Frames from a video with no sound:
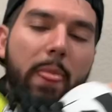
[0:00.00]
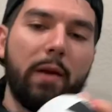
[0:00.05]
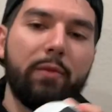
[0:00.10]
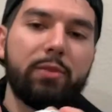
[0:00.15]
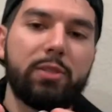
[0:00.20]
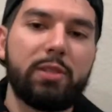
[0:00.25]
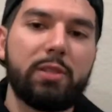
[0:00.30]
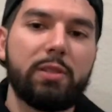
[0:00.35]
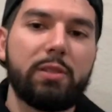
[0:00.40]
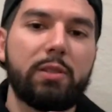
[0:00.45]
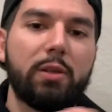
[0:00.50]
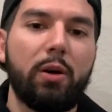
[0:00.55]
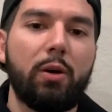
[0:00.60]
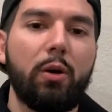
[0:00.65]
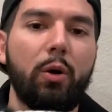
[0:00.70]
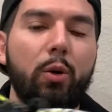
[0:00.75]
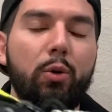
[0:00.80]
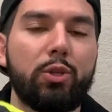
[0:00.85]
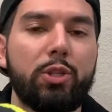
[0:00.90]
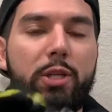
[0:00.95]
Ever since the
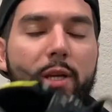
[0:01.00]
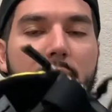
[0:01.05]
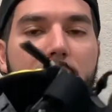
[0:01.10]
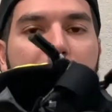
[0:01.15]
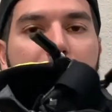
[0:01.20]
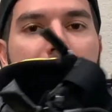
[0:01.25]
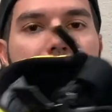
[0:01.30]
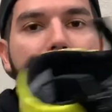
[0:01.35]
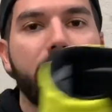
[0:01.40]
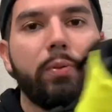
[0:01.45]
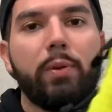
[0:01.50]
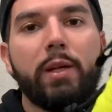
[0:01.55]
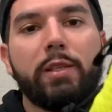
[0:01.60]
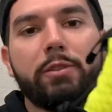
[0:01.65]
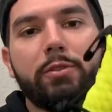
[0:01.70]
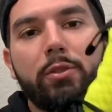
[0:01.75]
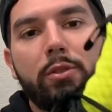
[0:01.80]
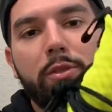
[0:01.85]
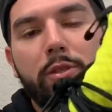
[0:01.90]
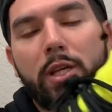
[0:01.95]
OG OffWhite
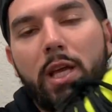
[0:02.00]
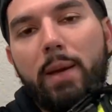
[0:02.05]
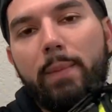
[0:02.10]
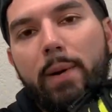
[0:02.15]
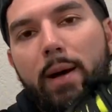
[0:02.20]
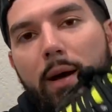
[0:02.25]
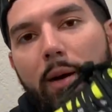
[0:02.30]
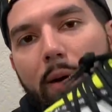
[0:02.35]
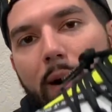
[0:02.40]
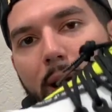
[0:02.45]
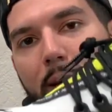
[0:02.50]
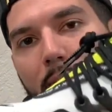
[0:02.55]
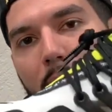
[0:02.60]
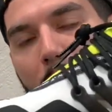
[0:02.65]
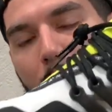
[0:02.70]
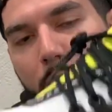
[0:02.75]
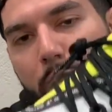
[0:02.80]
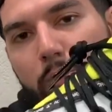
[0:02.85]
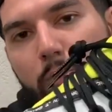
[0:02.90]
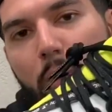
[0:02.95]
Prestos came out, I've
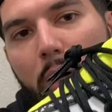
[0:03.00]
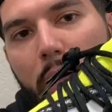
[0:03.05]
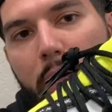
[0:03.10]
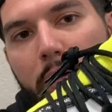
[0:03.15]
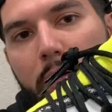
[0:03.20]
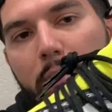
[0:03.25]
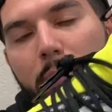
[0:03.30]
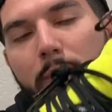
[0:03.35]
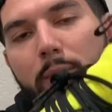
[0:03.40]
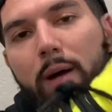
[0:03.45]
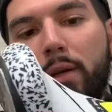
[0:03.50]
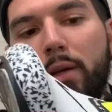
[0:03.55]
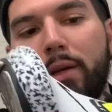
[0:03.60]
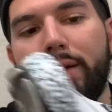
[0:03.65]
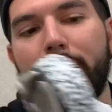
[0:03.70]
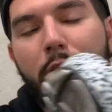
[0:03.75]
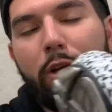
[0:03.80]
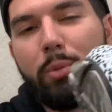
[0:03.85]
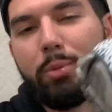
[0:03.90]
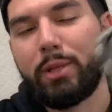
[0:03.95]
always wanted them.
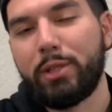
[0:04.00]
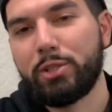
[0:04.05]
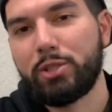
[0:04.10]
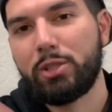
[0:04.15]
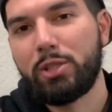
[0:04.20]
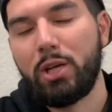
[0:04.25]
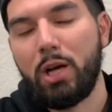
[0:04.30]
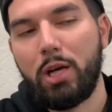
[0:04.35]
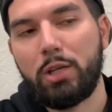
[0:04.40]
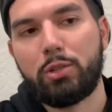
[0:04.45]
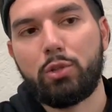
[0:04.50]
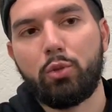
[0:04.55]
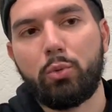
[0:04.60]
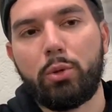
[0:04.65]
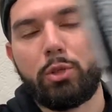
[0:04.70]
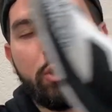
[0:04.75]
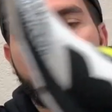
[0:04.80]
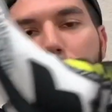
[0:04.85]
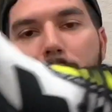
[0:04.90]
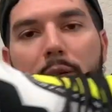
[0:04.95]
You know, but they just cost too
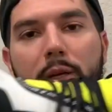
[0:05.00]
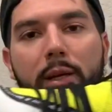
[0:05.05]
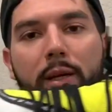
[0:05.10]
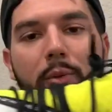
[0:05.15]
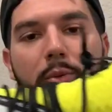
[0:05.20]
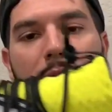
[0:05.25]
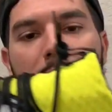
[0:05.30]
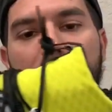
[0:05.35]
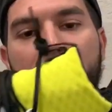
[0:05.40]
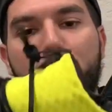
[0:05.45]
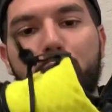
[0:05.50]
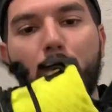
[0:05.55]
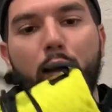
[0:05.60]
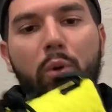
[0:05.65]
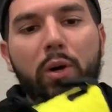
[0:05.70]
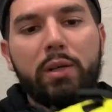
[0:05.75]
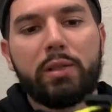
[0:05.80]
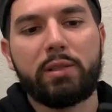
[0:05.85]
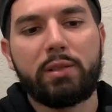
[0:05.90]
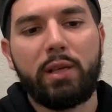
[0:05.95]
much money, and with these new
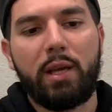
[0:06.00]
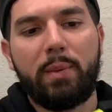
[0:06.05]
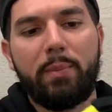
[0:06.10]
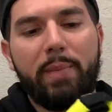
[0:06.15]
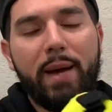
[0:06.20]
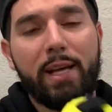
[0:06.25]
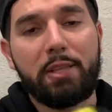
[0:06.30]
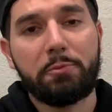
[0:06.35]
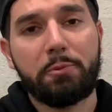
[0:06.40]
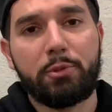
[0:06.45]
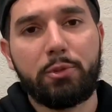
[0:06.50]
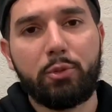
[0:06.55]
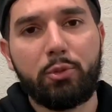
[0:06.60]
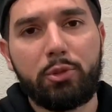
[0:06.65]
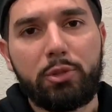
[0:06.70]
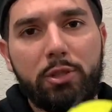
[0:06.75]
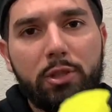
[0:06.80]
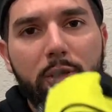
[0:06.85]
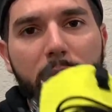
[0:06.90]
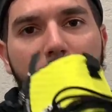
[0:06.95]
ones, they mass
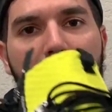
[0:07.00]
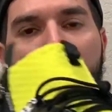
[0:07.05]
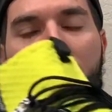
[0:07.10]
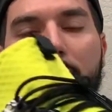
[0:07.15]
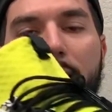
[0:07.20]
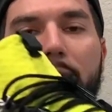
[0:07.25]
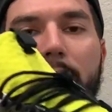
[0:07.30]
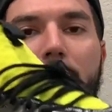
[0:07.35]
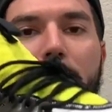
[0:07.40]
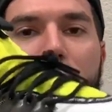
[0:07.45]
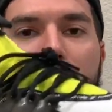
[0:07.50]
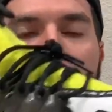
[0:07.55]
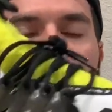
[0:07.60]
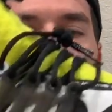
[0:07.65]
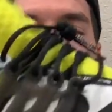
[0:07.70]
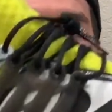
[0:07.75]
produced them, and there's a